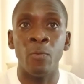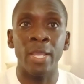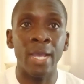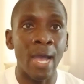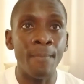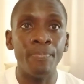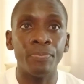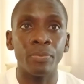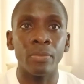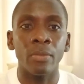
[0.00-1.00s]
we come
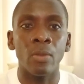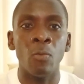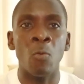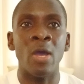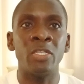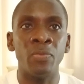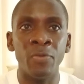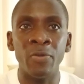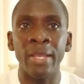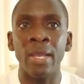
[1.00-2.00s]
we want to
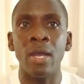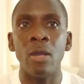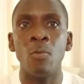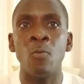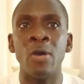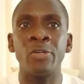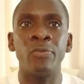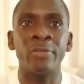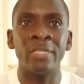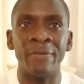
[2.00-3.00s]
build a car. We want
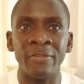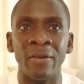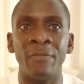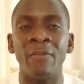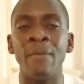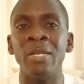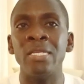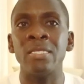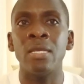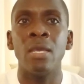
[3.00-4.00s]
to look after our
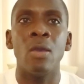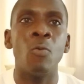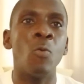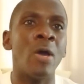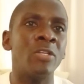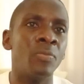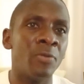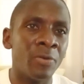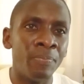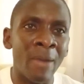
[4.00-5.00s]
families. We want to
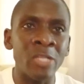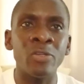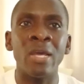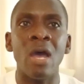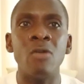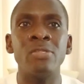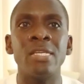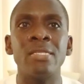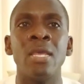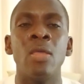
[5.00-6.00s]
build mansion
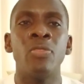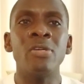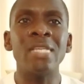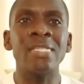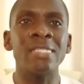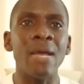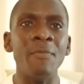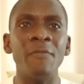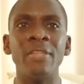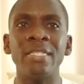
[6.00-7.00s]
houses. Those are
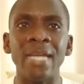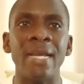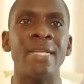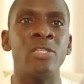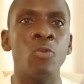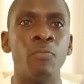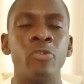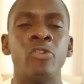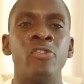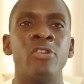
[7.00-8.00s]
some of the targets you
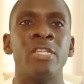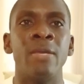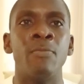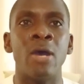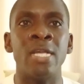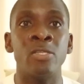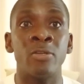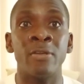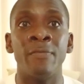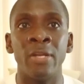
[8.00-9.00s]
put on your table as
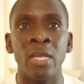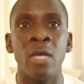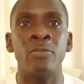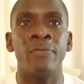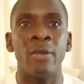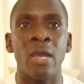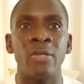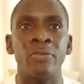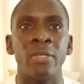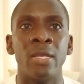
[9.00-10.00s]
you're traveling out of your
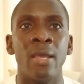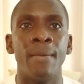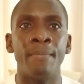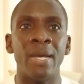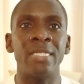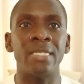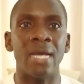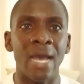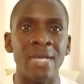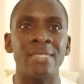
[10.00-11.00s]
country. But
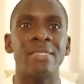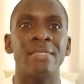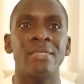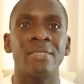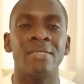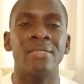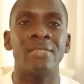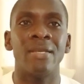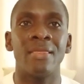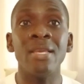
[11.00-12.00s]
as
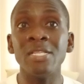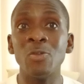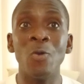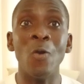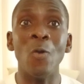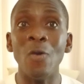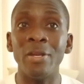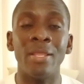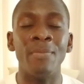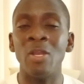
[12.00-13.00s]
things go
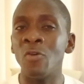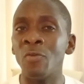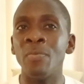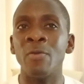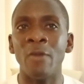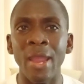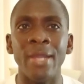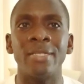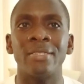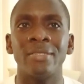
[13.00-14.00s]
on, they may not be right.